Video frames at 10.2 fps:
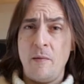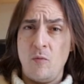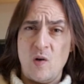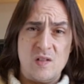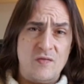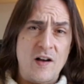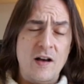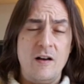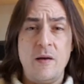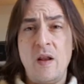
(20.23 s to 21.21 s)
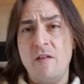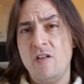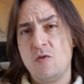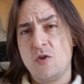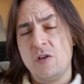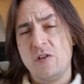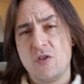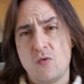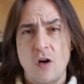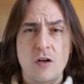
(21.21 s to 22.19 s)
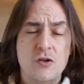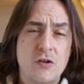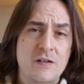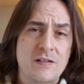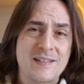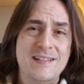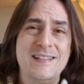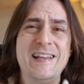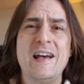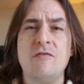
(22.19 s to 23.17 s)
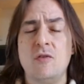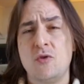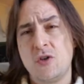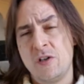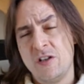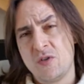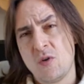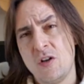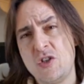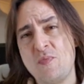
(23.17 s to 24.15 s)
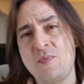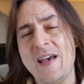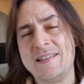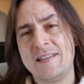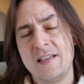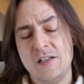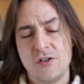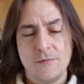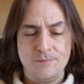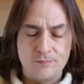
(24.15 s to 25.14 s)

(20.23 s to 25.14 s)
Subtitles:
I'm Boaz Fyler, I'm an evolutionary astrologer, and this is the Evolutionary Astrology Message